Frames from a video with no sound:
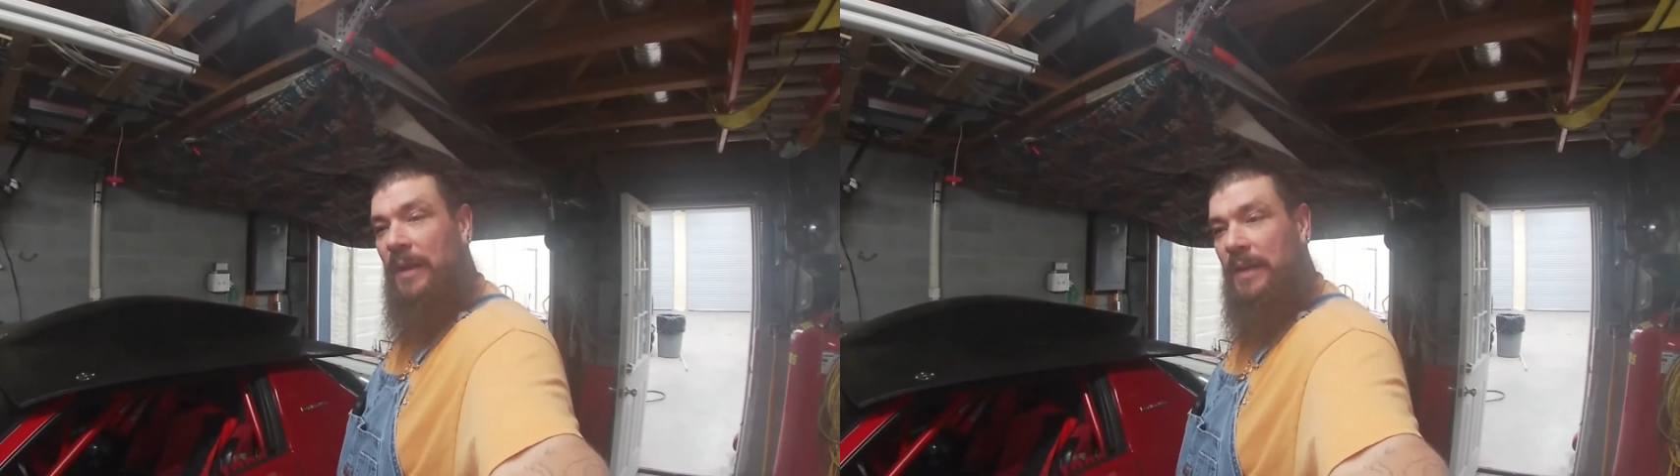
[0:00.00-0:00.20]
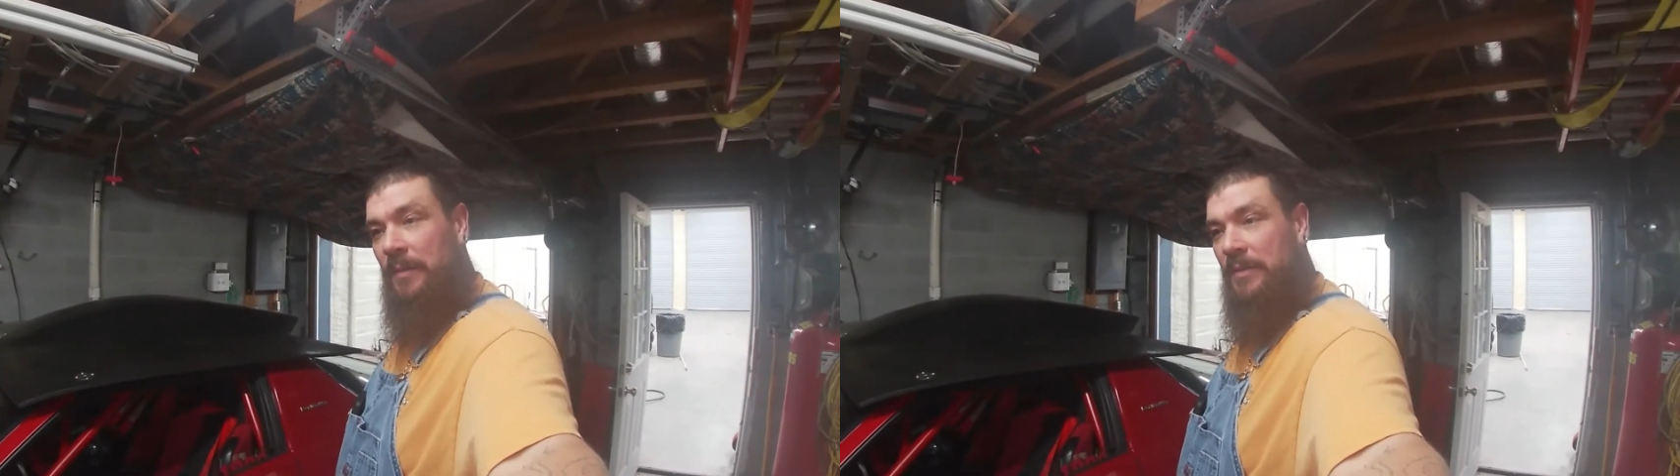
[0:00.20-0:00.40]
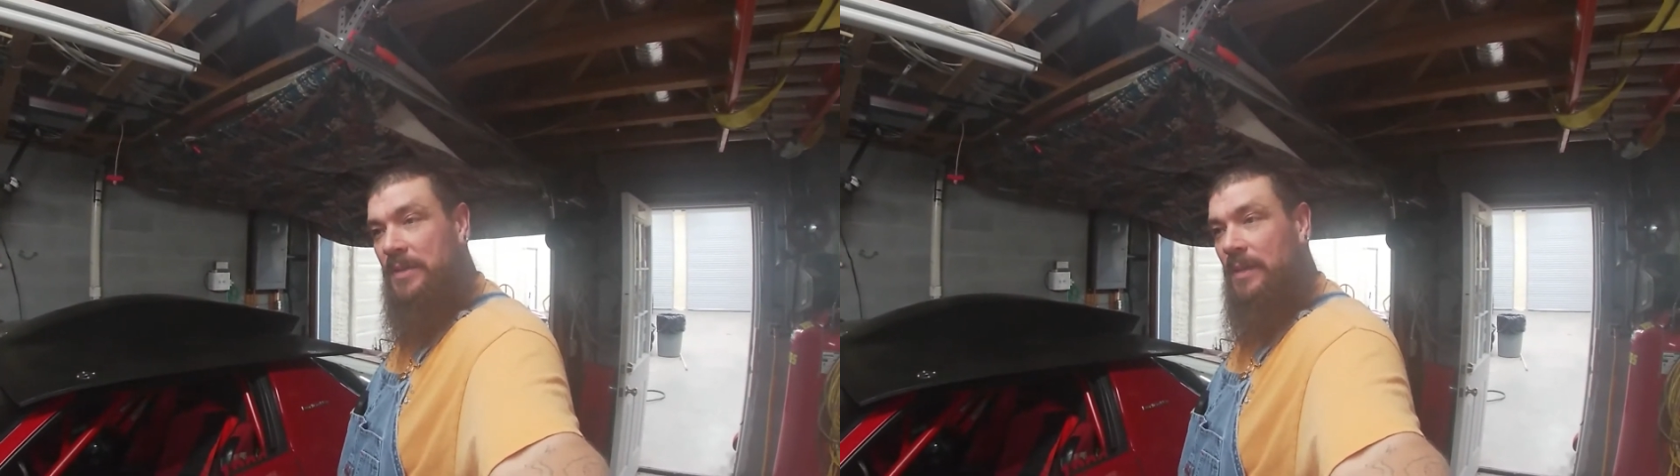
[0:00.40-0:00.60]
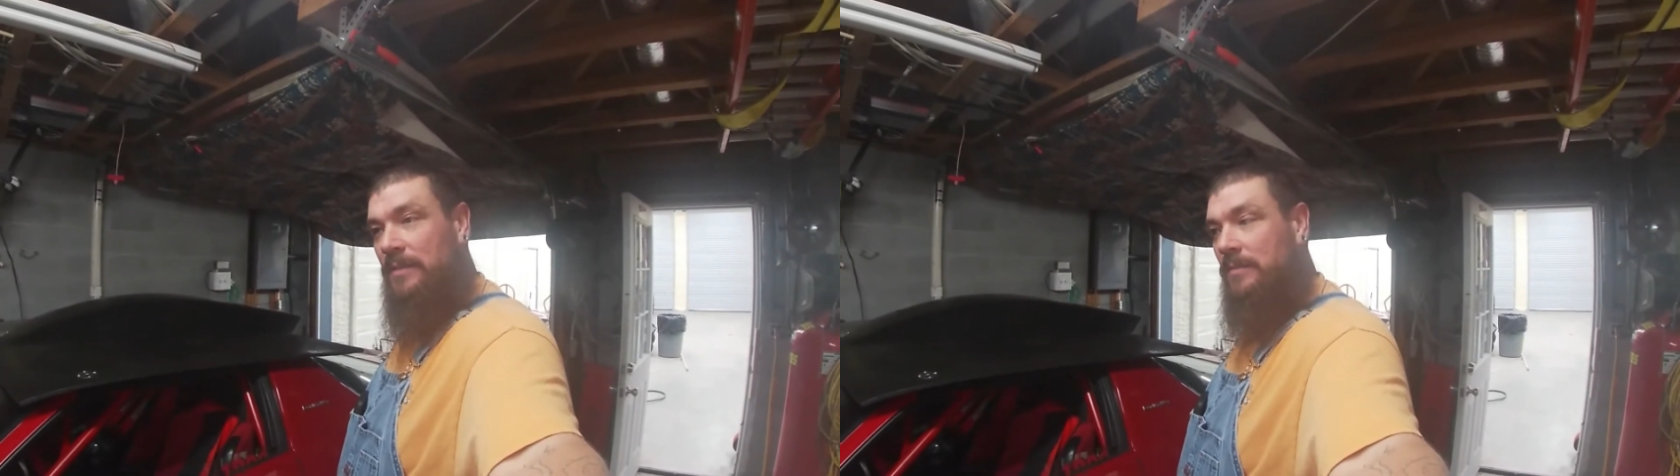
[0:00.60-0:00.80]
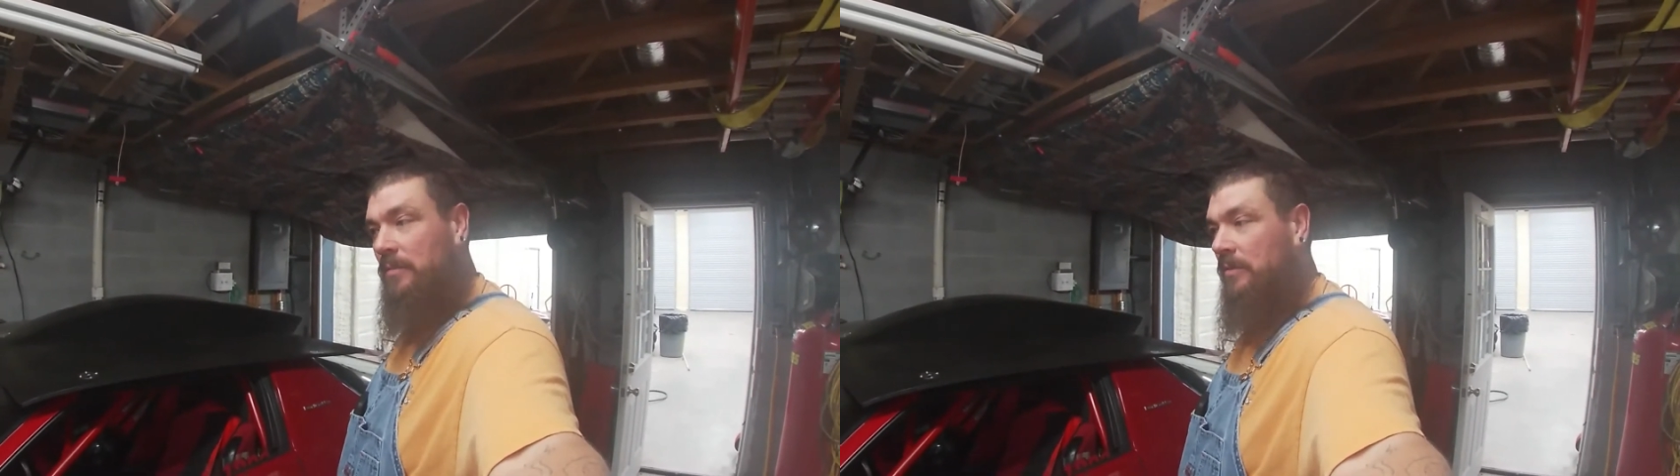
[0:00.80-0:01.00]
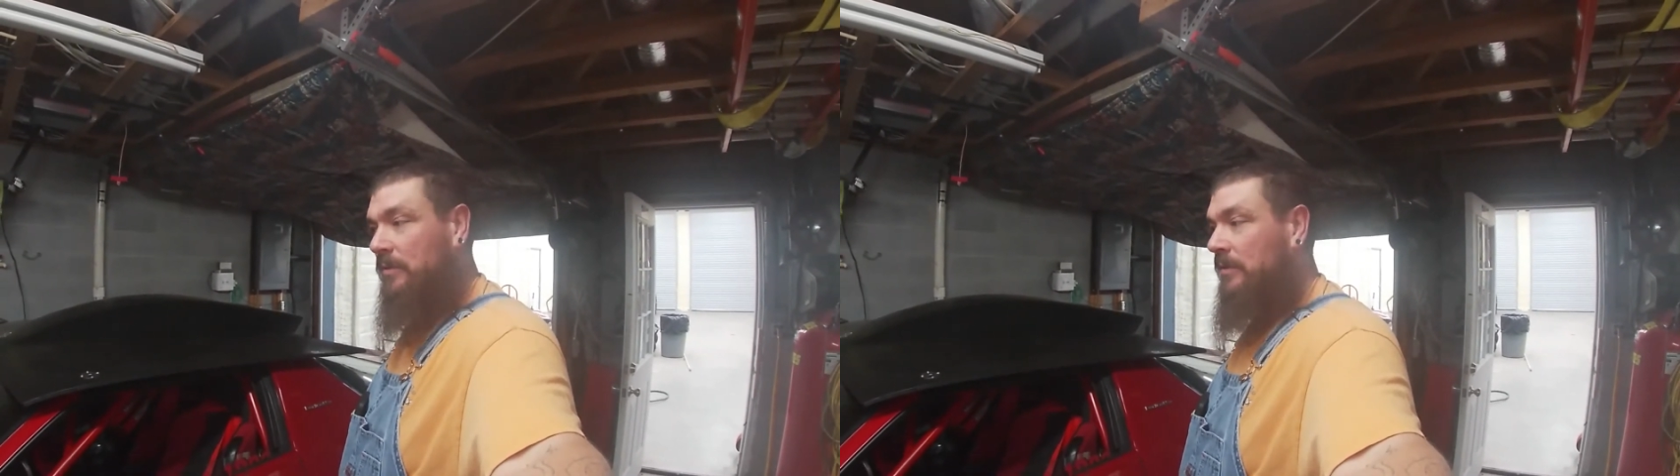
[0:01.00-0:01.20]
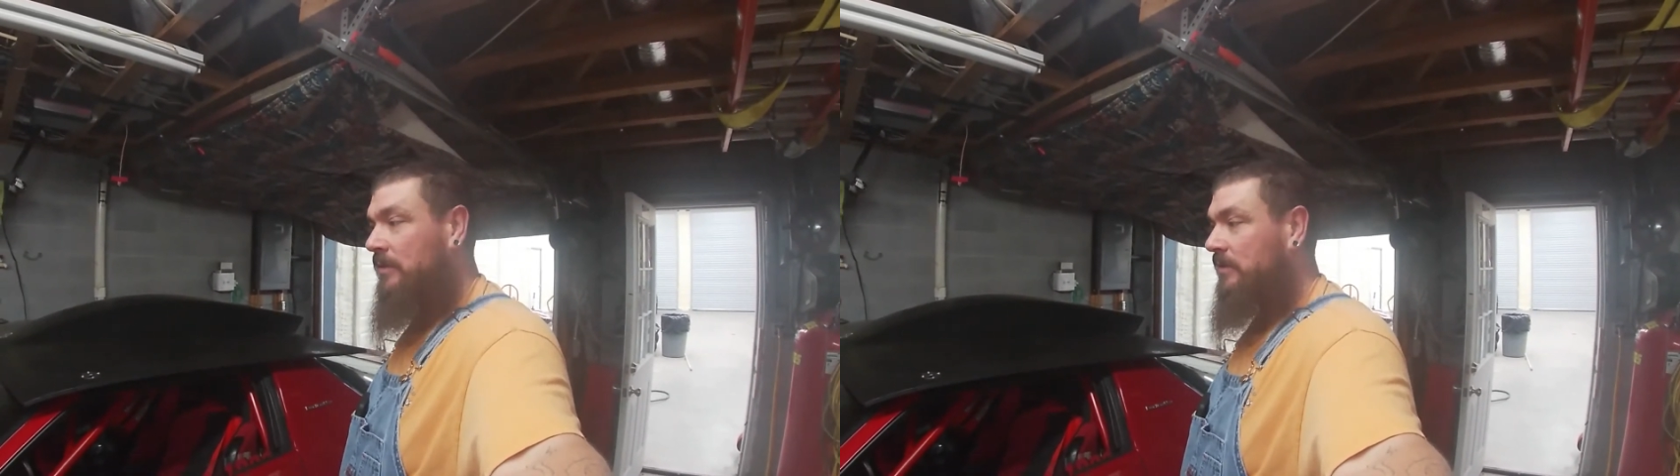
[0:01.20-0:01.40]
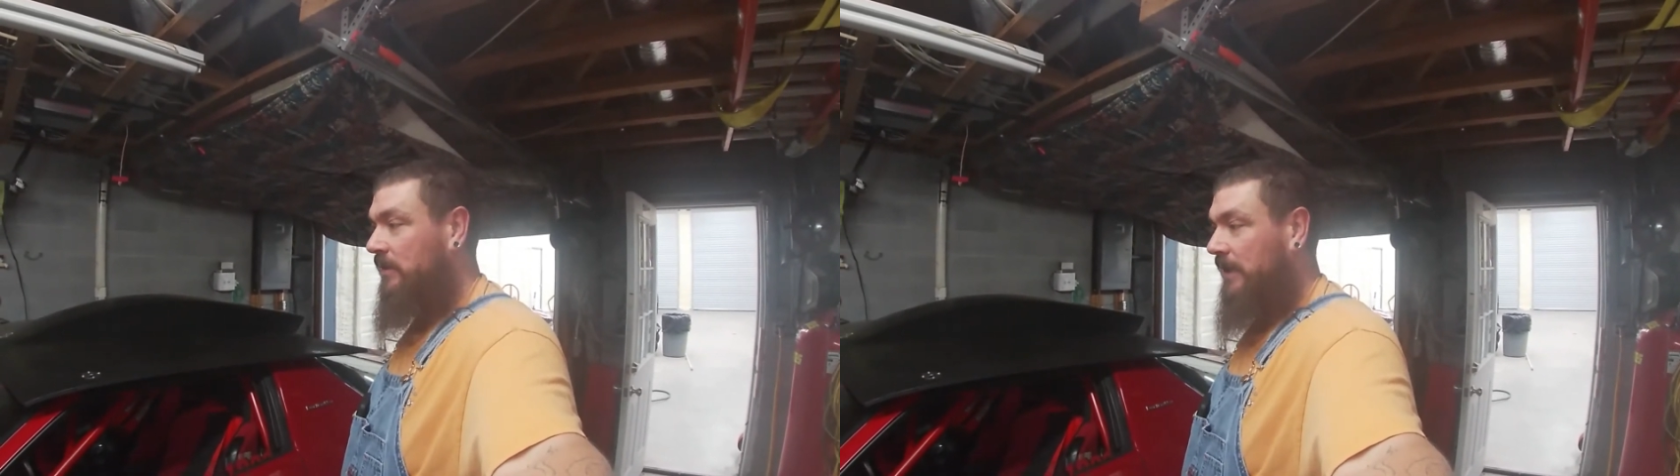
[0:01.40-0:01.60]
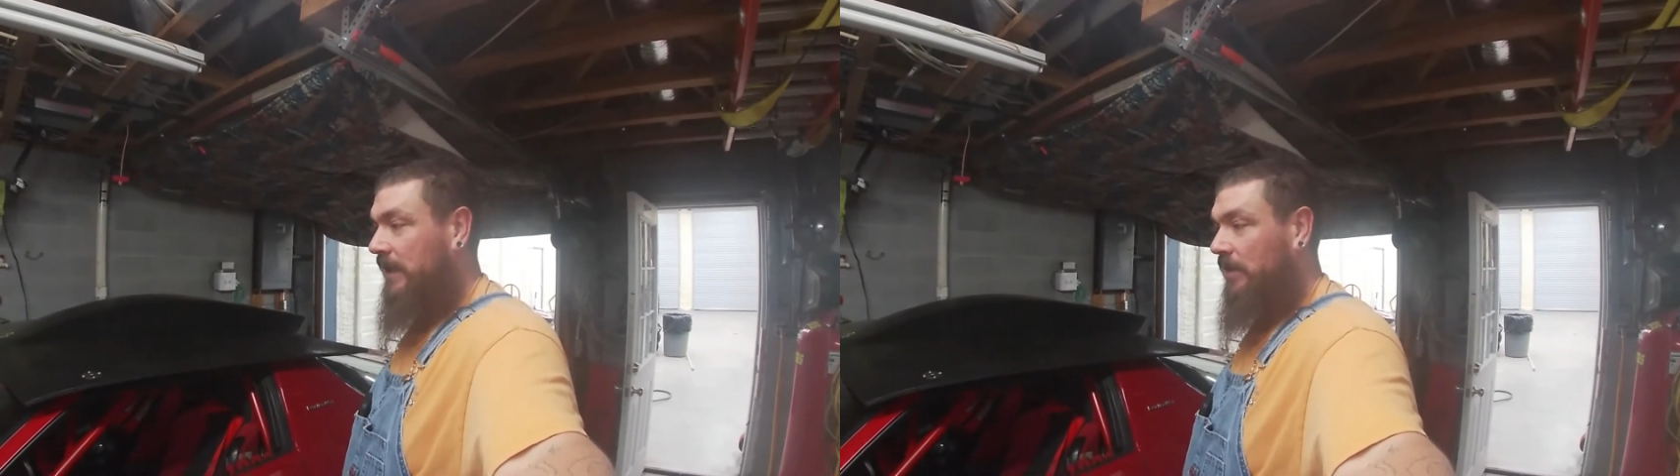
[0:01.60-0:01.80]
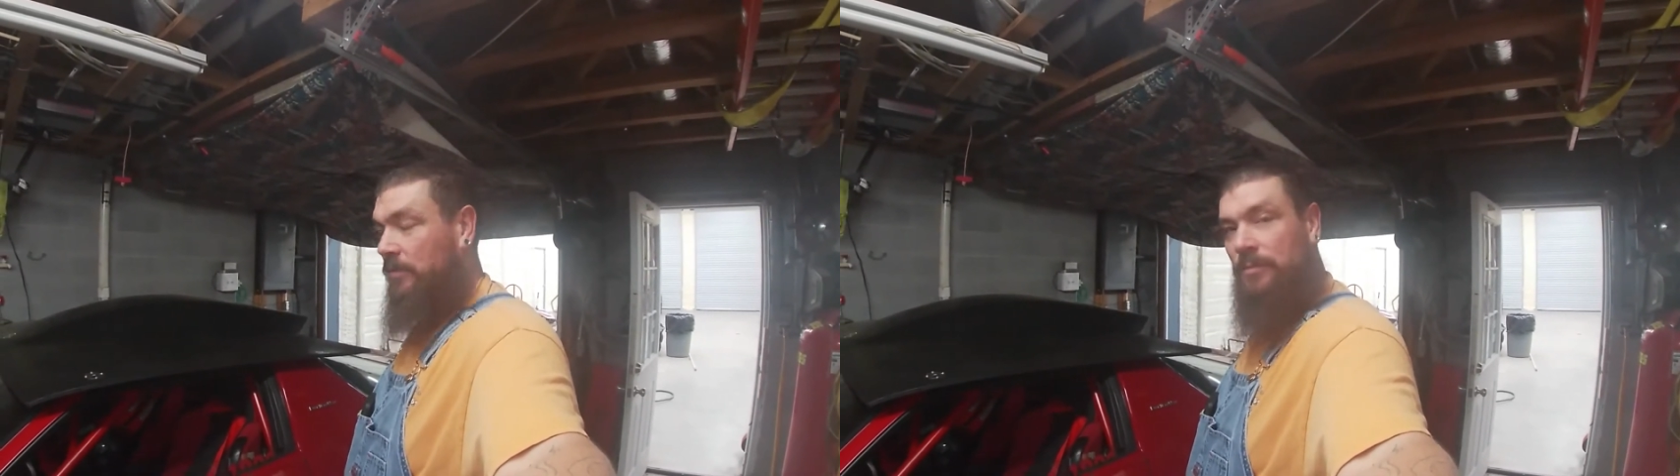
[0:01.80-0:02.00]
made it adjustable to
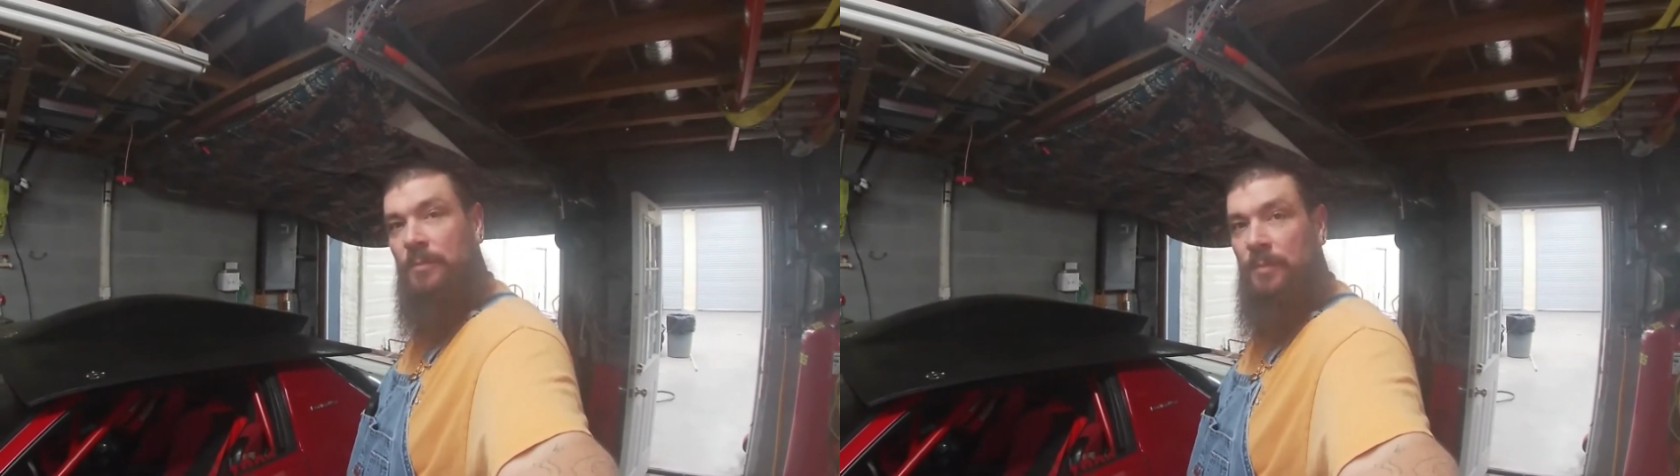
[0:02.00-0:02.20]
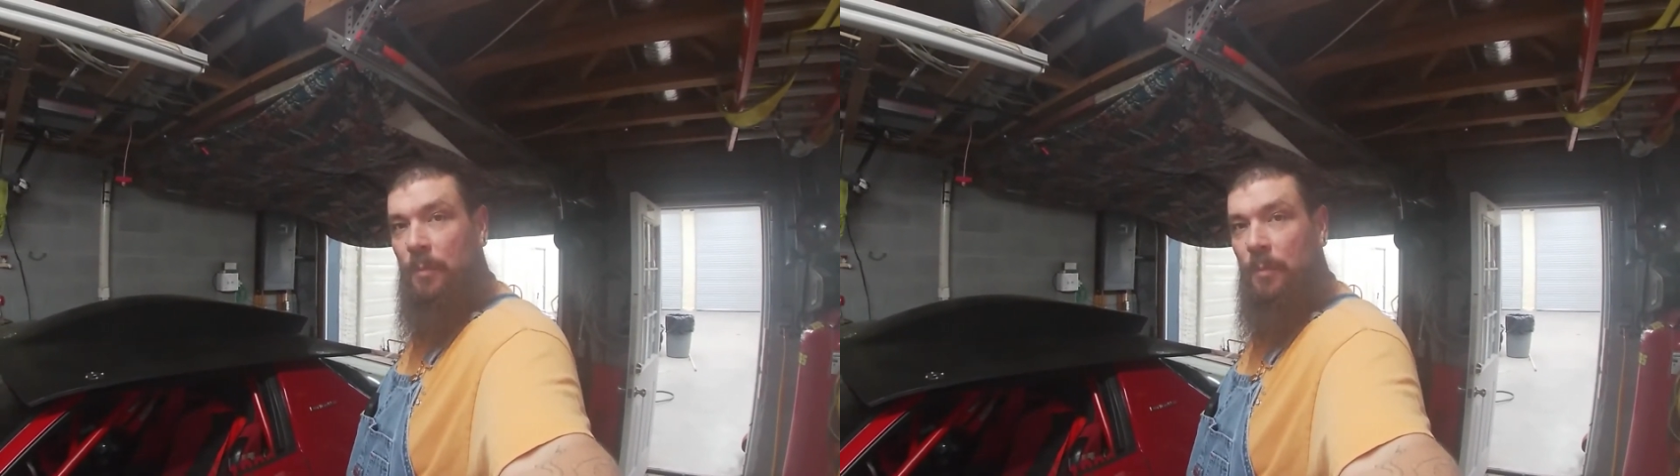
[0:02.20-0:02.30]
get a little